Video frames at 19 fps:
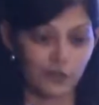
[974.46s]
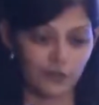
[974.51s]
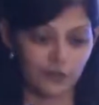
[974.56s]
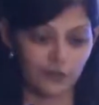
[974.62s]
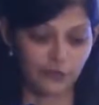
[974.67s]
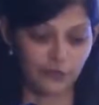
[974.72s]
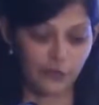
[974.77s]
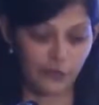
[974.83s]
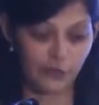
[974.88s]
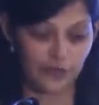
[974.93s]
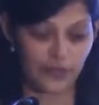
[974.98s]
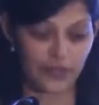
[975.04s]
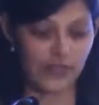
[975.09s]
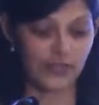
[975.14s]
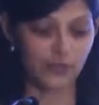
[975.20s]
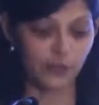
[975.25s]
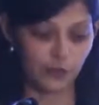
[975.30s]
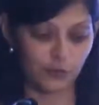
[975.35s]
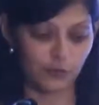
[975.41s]
for
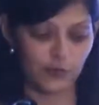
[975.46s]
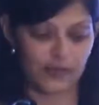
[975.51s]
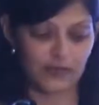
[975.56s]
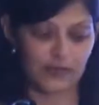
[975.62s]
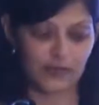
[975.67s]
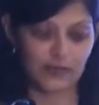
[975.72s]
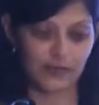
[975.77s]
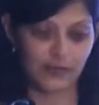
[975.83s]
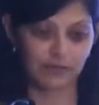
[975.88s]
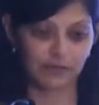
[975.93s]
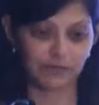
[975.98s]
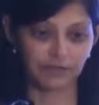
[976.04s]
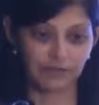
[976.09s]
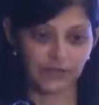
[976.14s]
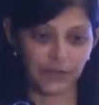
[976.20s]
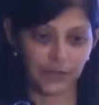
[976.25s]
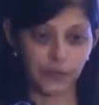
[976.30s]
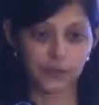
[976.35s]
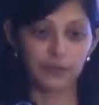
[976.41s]
there
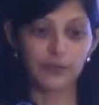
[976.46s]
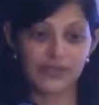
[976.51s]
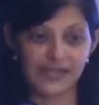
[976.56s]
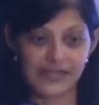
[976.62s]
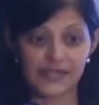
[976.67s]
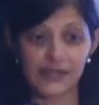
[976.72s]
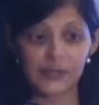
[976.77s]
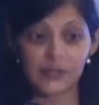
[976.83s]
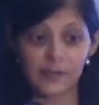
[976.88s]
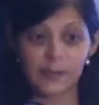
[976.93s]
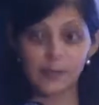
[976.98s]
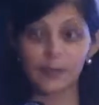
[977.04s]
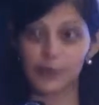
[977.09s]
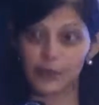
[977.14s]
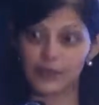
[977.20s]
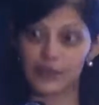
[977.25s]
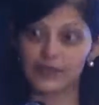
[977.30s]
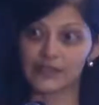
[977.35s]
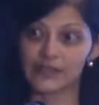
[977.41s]
to place some
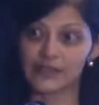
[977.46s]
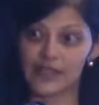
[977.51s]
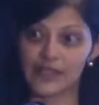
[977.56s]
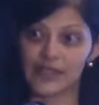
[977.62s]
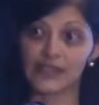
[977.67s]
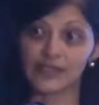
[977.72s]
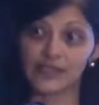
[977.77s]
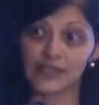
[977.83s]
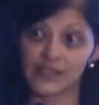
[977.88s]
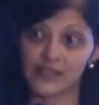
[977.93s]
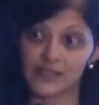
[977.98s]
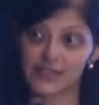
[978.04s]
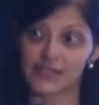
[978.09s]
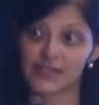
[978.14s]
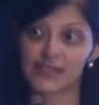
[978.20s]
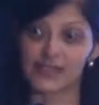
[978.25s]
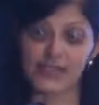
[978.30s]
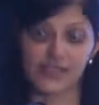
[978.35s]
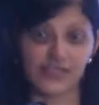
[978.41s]
importance in this
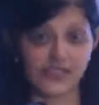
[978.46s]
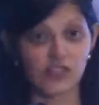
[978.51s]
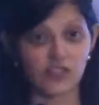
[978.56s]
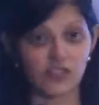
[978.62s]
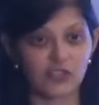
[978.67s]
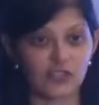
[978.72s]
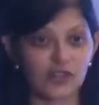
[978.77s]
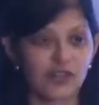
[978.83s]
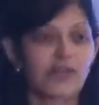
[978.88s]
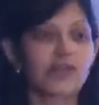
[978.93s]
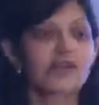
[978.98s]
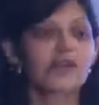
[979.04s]
decision,